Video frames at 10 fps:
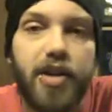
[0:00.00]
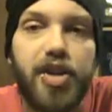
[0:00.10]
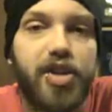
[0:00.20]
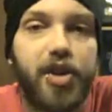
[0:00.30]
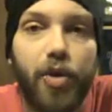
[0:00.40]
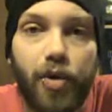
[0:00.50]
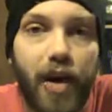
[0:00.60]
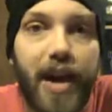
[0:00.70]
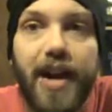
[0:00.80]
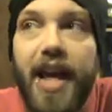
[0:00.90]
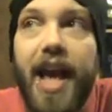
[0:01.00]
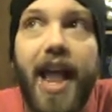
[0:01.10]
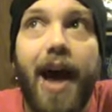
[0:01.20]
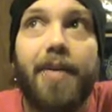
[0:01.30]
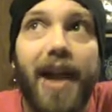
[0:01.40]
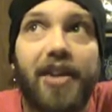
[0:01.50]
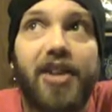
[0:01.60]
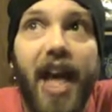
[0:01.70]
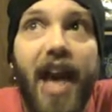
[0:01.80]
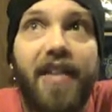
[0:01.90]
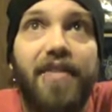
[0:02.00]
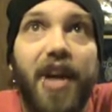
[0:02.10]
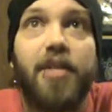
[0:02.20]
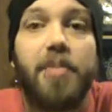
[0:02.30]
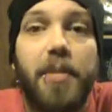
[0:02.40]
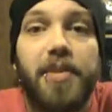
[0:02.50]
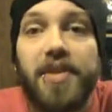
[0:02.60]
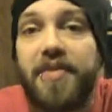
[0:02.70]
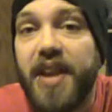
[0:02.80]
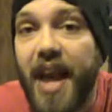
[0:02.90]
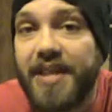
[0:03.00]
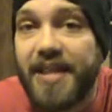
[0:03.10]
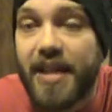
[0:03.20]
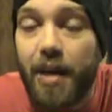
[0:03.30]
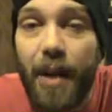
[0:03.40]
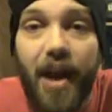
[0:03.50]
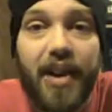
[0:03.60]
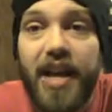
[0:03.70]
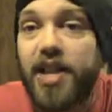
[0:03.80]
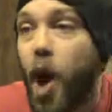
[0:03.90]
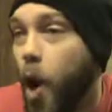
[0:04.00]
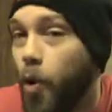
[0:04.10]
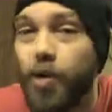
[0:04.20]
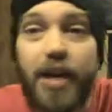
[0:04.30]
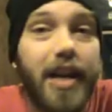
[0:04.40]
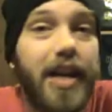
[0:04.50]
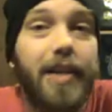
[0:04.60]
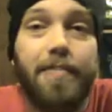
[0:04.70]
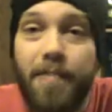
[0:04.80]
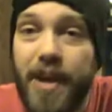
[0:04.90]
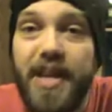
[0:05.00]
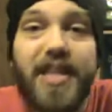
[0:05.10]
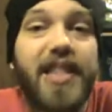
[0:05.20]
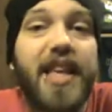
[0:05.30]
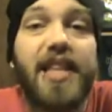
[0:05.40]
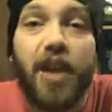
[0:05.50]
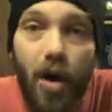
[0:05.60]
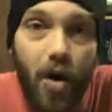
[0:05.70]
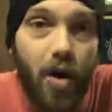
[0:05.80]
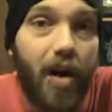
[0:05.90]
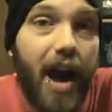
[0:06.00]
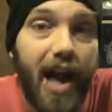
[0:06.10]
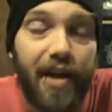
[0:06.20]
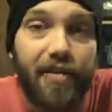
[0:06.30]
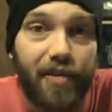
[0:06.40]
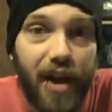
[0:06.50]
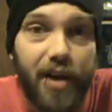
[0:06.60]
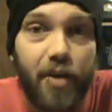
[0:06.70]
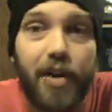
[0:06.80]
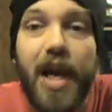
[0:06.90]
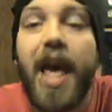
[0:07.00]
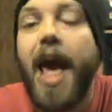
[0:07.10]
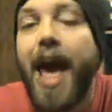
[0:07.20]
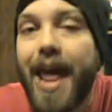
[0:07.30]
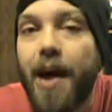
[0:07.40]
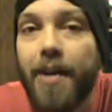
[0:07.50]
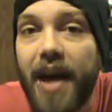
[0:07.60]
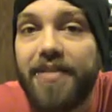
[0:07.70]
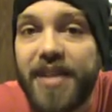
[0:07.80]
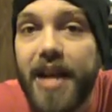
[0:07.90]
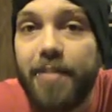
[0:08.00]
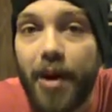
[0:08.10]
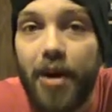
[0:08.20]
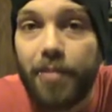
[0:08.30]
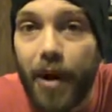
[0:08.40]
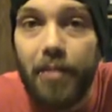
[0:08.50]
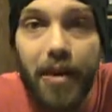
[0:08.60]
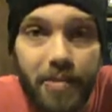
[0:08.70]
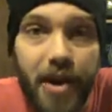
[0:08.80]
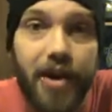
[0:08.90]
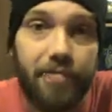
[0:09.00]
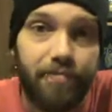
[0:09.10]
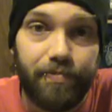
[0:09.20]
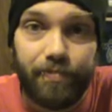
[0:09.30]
so great. And I would actually have the other members of the Nexus come out and totally beat the tar out of Randy Orton. And I would have CM Punk probably punt him.